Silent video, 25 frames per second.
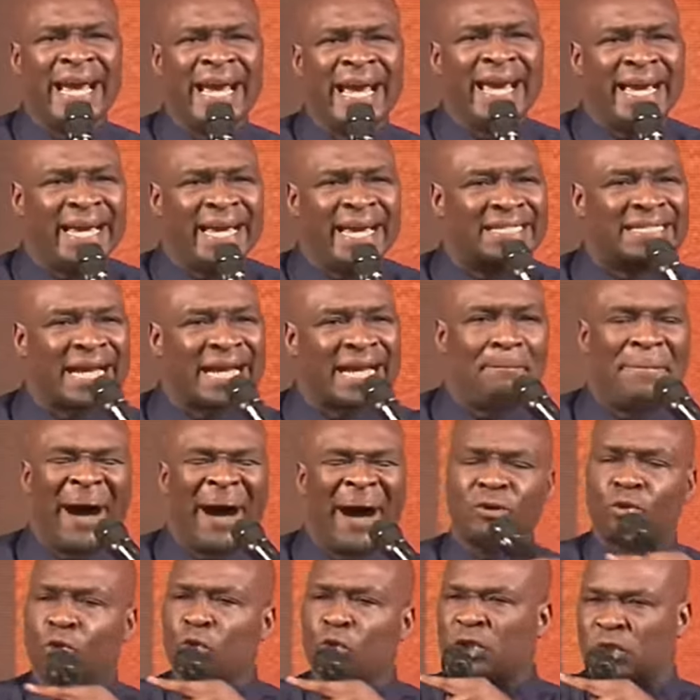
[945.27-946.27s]
is
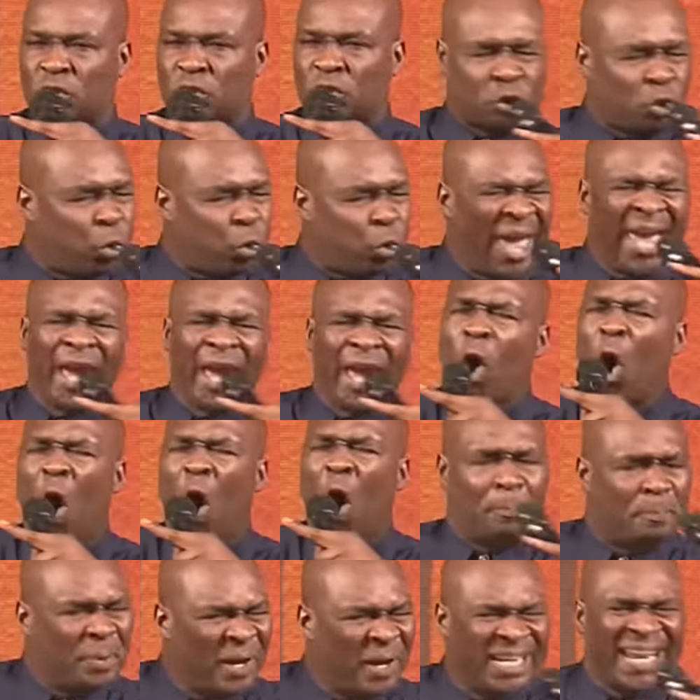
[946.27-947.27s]
about to swing
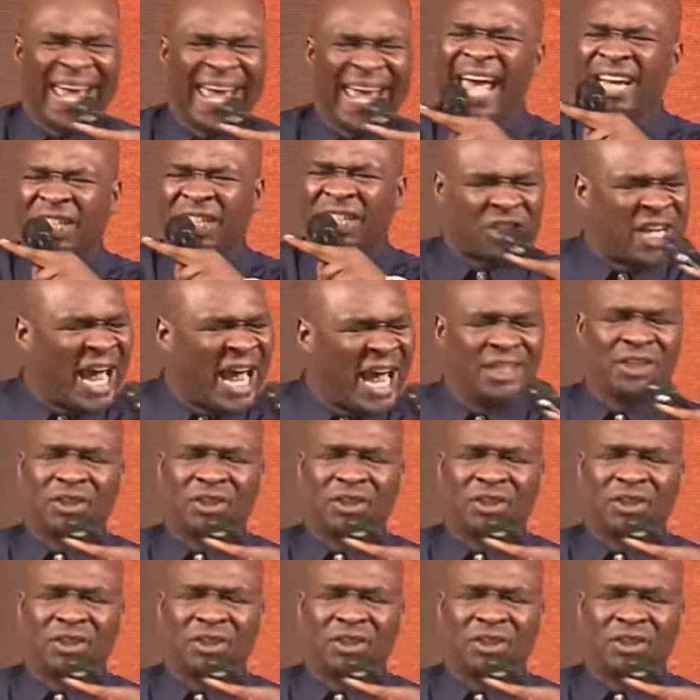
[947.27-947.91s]
open ancient